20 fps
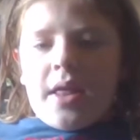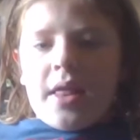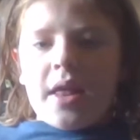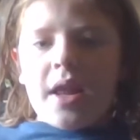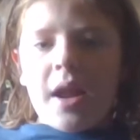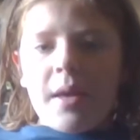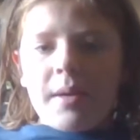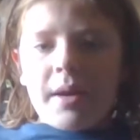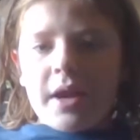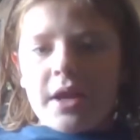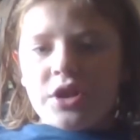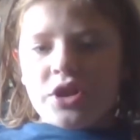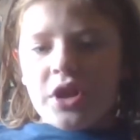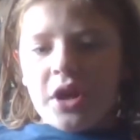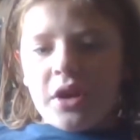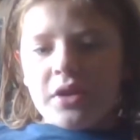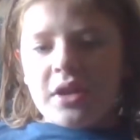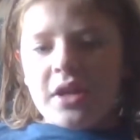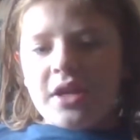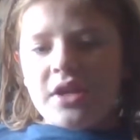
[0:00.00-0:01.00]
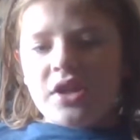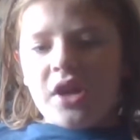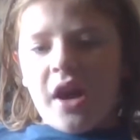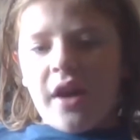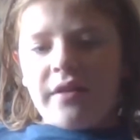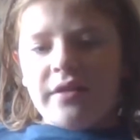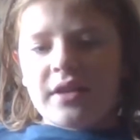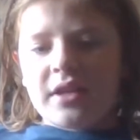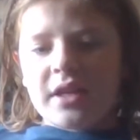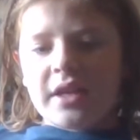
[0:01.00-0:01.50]
Then I'm gonna show these
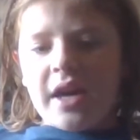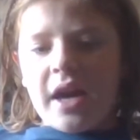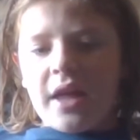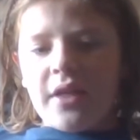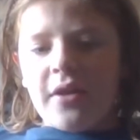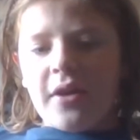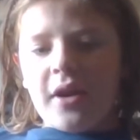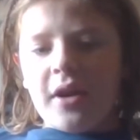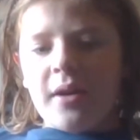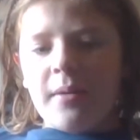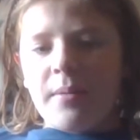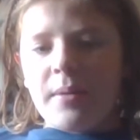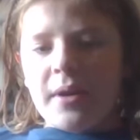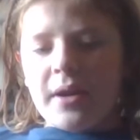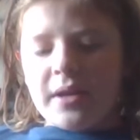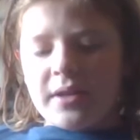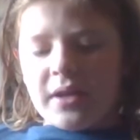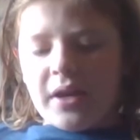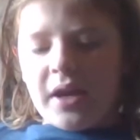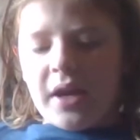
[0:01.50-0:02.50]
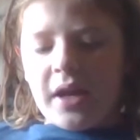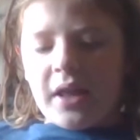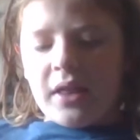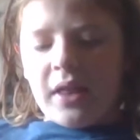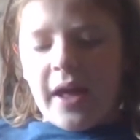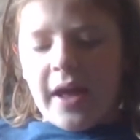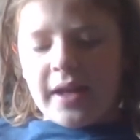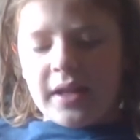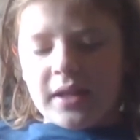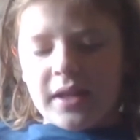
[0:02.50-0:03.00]
off together because I
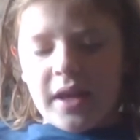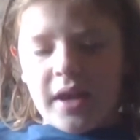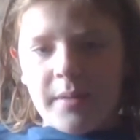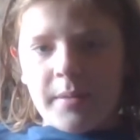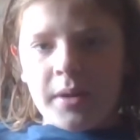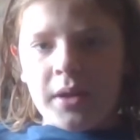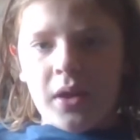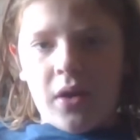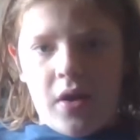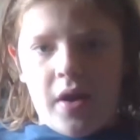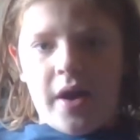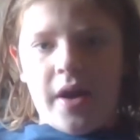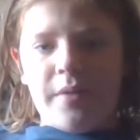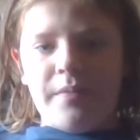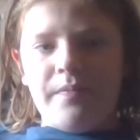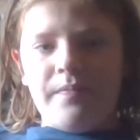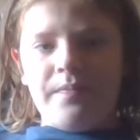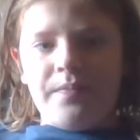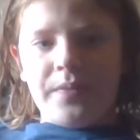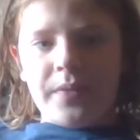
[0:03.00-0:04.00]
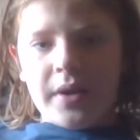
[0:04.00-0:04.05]
like them a lot.